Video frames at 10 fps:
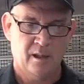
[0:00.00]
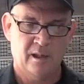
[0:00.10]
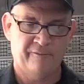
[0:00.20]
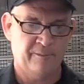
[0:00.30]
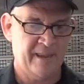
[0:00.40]

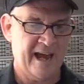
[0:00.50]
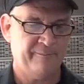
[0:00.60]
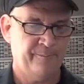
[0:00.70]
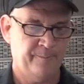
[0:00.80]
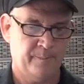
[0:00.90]
And from
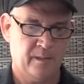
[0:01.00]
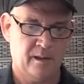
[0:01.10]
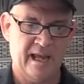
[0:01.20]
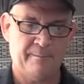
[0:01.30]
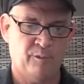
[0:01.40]

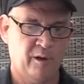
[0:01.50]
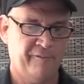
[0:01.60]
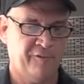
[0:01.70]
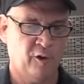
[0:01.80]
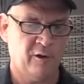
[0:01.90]
that
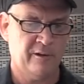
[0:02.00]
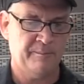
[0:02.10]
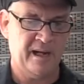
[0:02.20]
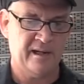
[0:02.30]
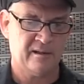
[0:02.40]
point forward,
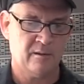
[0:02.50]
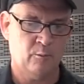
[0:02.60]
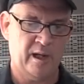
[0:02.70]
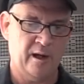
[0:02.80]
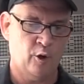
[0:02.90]
he made
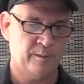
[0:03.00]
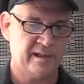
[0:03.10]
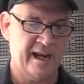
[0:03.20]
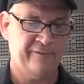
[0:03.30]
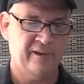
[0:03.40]
his way home
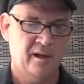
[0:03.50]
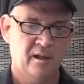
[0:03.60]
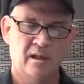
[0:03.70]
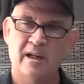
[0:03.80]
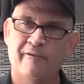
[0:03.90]
safe,
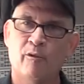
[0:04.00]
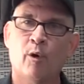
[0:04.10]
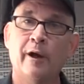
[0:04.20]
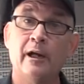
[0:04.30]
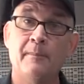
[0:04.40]
never
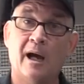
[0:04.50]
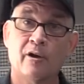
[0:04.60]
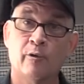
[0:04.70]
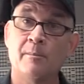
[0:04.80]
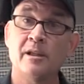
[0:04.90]
worrying
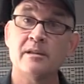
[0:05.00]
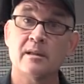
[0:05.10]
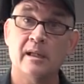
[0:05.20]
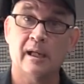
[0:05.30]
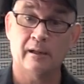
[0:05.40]
about gremlins
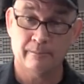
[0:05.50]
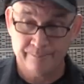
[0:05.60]
again.